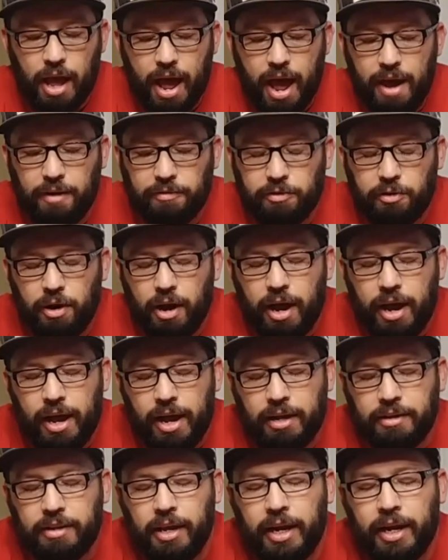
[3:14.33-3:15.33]
after I
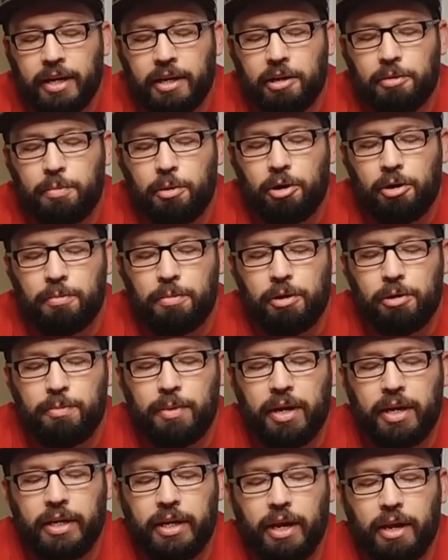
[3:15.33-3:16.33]
had taken it apart and put it
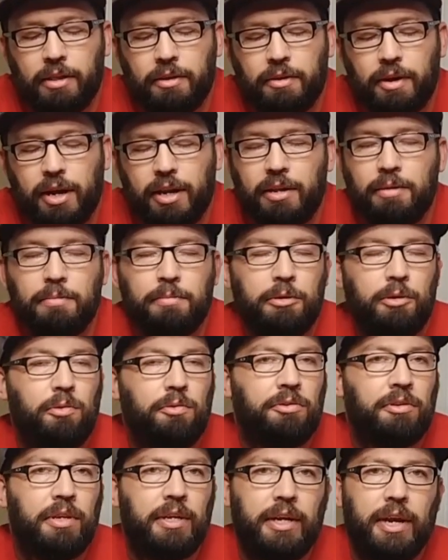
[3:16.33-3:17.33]
back together, I didn't
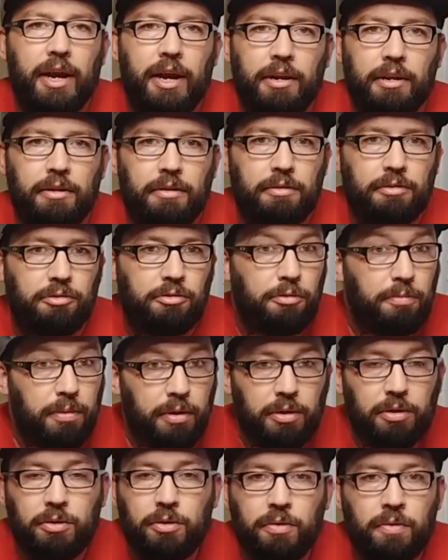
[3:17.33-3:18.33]
use any kind of
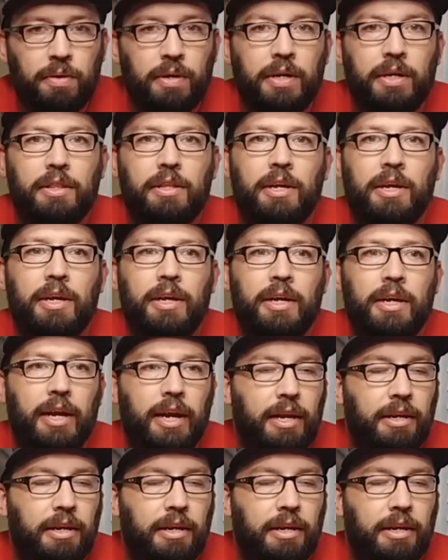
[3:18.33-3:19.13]
super glue or anything,